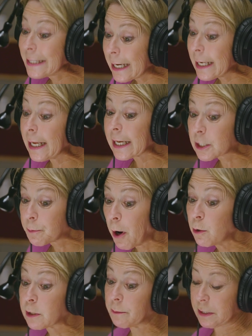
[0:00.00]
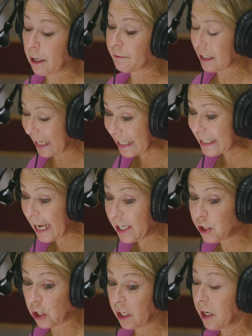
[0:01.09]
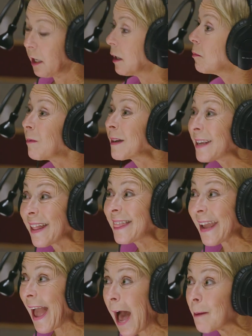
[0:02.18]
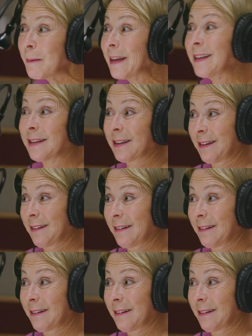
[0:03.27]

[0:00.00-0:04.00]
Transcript: did expose himself to the contagion, but nothing happened.